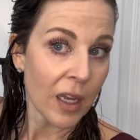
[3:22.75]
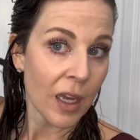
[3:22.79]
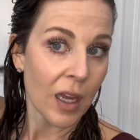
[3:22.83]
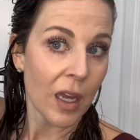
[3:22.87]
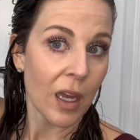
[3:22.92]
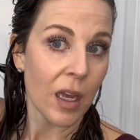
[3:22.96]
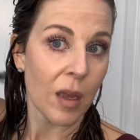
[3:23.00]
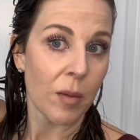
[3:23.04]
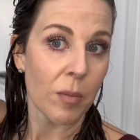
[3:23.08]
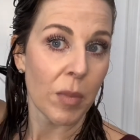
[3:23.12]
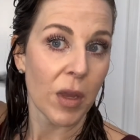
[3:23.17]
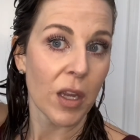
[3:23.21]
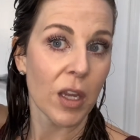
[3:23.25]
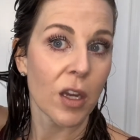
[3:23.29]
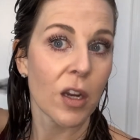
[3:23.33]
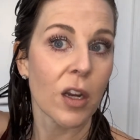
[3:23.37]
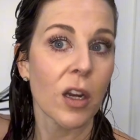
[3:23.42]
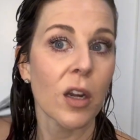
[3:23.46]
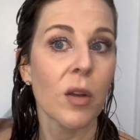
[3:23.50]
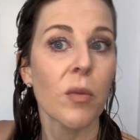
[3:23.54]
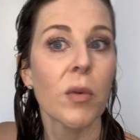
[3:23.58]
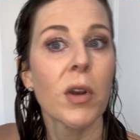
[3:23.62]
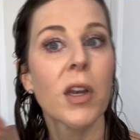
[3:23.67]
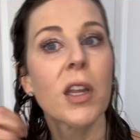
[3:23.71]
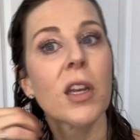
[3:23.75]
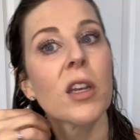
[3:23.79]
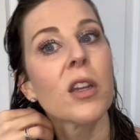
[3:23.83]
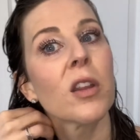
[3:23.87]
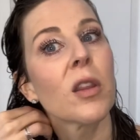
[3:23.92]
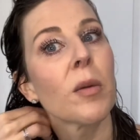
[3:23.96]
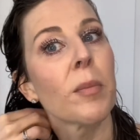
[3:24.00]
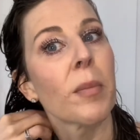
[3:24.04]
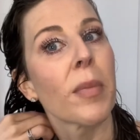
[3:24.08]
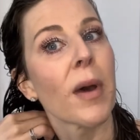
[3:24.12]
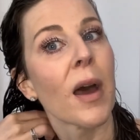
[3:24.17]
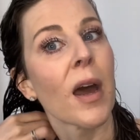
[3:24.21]
But you're going to want to do the
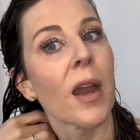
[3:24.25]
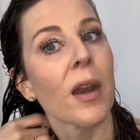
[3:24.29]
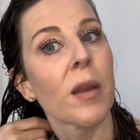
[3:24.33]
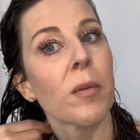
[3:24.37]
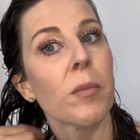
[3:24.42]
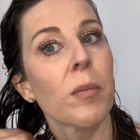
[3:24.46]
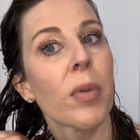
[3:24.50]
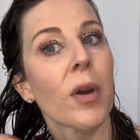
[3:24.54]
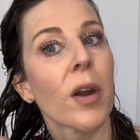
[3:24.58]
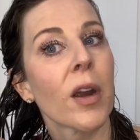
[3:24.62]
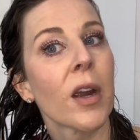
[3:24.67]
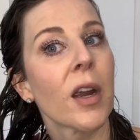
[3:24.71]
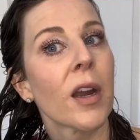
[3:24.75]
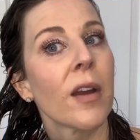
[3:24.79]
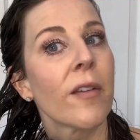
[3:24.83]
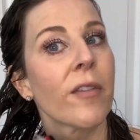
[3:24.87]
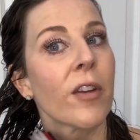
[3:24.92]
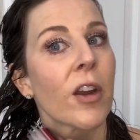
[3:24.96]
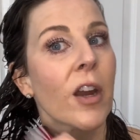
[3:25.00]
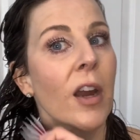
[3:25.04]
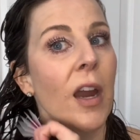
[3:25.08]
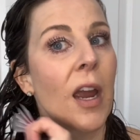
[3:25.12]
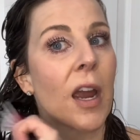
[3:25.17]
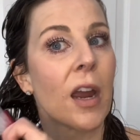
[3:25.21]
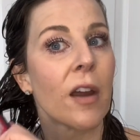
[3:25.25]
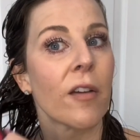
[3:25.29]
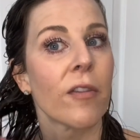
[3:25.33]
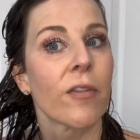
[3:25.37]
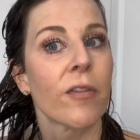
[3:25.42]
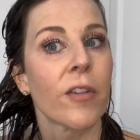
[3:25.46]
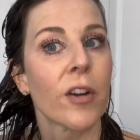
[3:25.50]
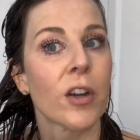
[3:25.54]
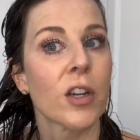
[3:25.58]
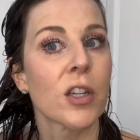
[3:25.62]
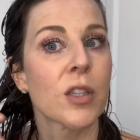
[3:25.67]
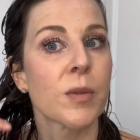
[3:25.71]
bottom part of your hair
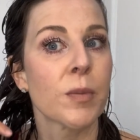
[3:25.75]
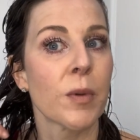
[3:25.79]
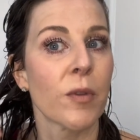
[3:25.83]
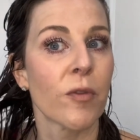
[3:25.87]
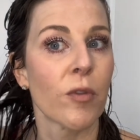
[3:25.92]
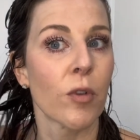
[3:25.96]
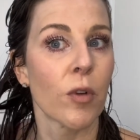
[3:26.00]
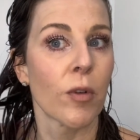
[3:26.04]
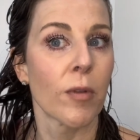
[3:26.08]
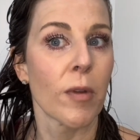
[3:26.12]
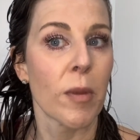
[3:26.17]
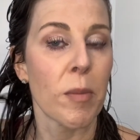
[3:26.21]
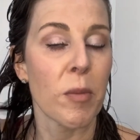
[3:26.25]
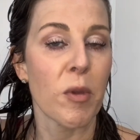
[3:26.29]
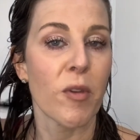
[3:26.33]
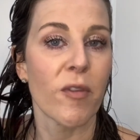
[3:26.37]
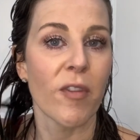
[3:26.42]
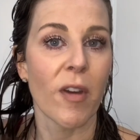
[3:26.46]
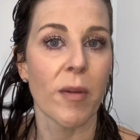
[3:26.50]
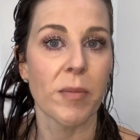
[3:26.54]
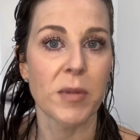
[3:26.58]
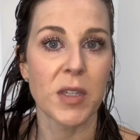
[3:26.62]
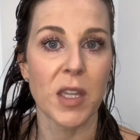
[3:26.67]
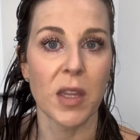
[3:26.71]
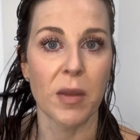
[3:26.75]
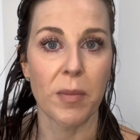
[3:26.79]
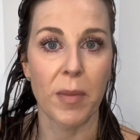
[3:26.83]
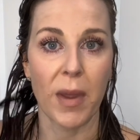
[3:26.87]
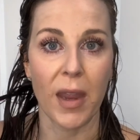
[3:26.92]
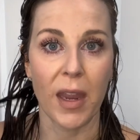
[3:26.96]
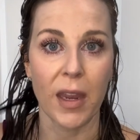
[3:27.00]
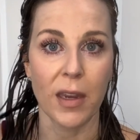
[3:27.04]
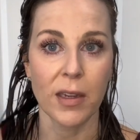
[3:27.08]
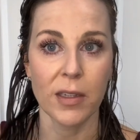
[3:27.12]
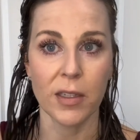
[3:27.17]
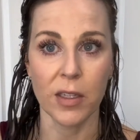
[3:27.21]
first before we move up to the
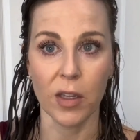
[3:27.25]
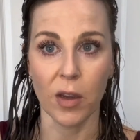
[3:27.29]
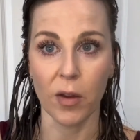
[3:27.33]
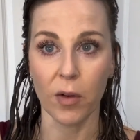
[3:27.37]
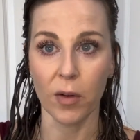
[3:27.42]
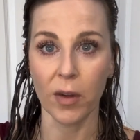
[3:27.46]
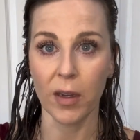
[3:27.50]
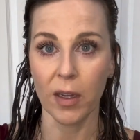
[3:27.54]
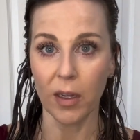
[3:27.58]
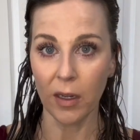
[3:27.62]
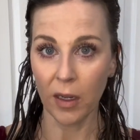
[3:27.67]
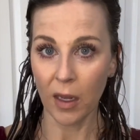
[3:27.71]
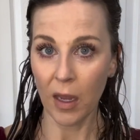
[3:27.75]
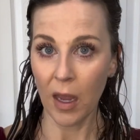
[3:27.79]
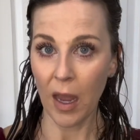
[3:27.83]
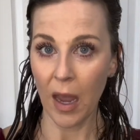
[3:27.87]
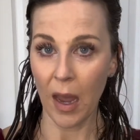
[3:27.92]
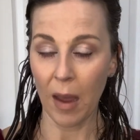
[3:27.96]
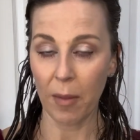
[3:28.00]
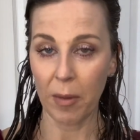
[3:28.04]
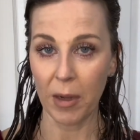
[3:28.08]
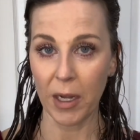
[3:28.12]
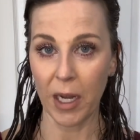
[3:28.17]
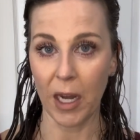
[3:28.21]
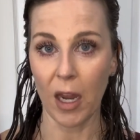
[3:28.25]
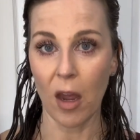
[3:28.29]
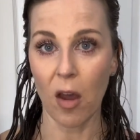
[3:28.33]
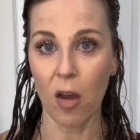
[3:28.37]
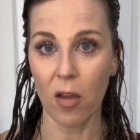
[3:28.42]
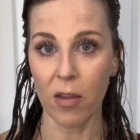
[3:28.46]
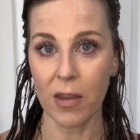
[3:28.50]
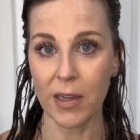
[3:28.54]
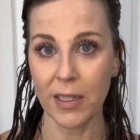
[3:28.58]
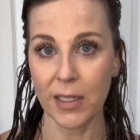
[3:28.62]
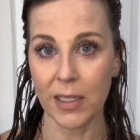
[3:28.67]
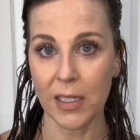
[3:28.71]
bangs. So I'm going to get all
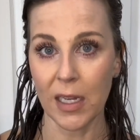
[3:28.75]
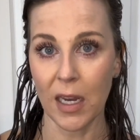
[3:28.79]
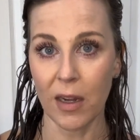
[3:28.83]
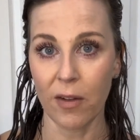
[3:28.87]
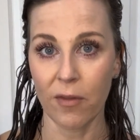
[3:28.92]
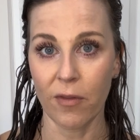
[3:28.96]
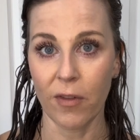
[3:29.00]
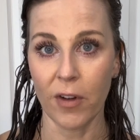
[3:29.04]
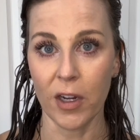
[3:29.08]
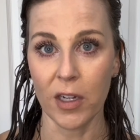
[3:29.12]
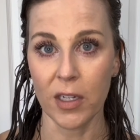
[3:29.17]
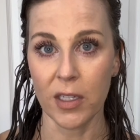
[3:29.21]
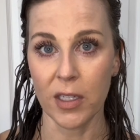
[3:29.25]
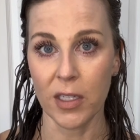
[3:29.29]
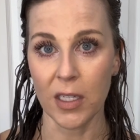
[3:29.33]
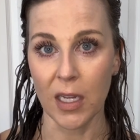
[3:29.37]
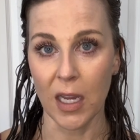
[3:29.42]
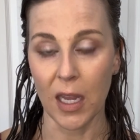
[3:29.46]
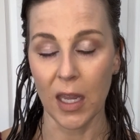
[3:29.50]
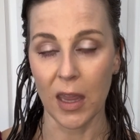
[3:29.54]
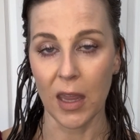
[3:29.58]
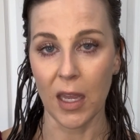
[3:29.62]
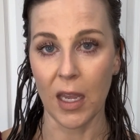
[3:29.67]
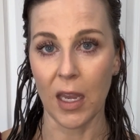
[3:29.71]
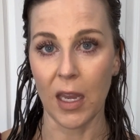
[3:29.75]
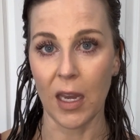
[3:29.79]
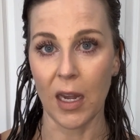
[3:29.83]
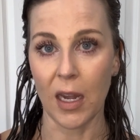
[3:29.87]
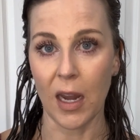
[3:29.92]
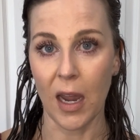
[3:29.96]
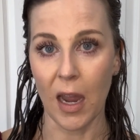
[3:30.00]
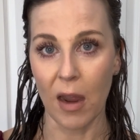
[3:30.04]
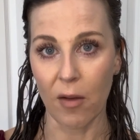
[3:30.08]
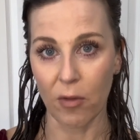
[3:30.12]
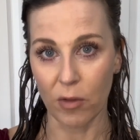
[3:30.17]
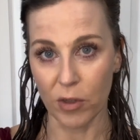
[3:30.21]
this done first, and then
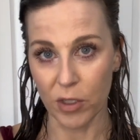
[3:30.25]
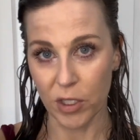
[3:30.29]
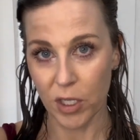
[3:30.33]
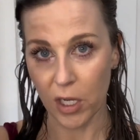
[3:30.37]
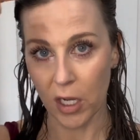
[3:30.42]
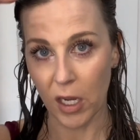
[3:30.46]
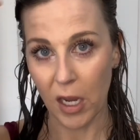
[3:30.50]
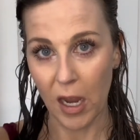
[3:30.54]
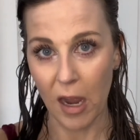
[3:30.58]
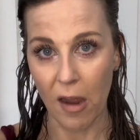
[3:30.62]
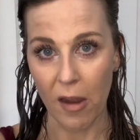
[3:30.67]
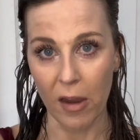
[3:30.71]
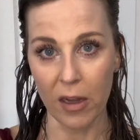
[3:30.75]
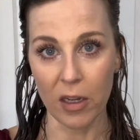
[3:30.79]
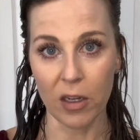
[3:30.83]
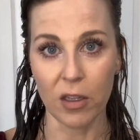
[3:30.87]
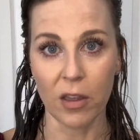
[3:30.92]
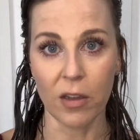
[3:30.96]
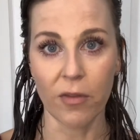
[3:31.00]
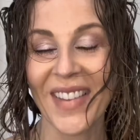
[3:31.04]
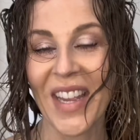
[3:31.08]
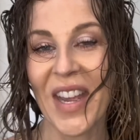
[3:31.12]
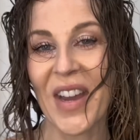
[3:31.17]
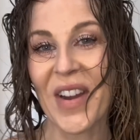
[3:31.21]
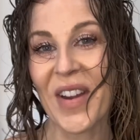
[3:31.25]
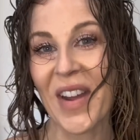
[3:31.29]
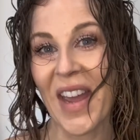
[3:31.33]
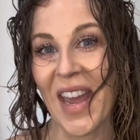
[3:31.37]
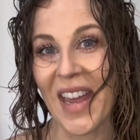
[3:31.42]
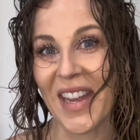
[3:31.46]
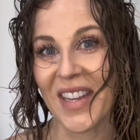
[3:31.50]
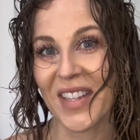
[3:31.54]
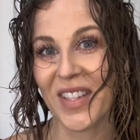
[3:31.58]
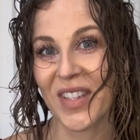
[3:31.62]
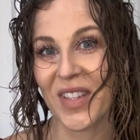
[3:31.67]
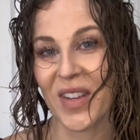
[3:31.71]
I will show you how I do the.
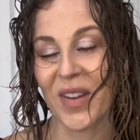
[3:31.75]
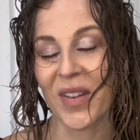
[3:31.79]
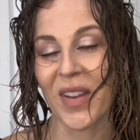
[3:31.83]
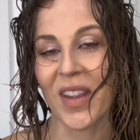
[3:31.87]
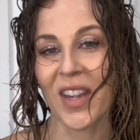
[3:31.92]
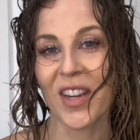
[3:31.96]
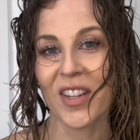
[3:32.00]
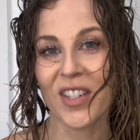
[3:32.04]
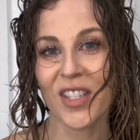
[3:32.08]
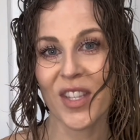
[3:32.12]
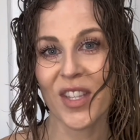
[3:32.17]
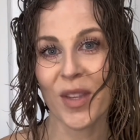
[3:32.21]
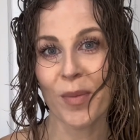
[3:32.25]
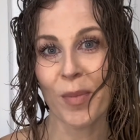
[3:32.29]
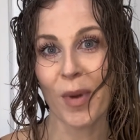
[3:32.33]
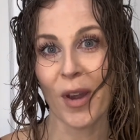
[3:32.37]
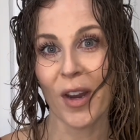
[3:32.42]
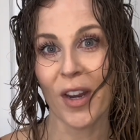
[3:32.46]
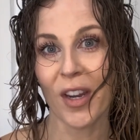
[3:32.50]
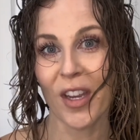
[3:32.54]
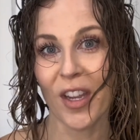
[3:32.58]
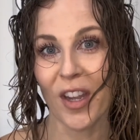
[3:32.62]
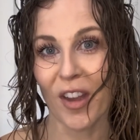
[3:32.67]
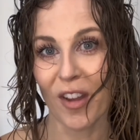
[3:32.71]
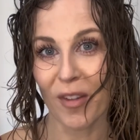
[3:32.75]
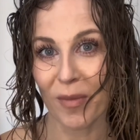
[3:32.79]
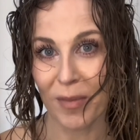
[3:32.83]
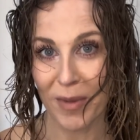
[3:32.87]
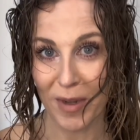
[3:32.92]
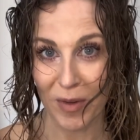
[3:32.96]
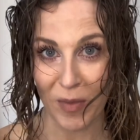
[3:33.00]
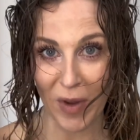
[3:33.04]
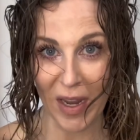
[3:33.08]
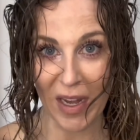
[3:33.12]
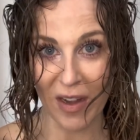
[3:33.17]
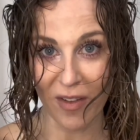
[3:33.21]
Okay, so here's the part y'all have
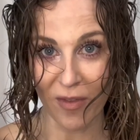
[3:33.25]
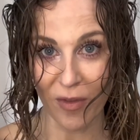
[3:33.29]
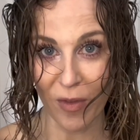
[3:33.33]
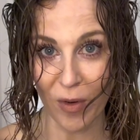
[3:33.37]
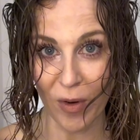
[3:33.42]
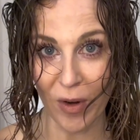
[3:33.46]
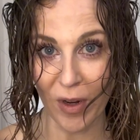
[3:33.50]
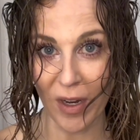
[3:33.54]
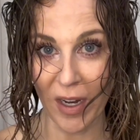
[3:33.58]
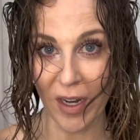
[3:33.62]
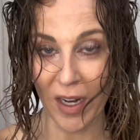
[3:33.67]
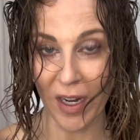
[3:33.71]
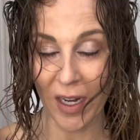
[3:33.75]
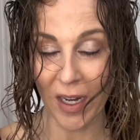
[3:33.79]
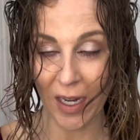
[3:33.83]
been waiting for.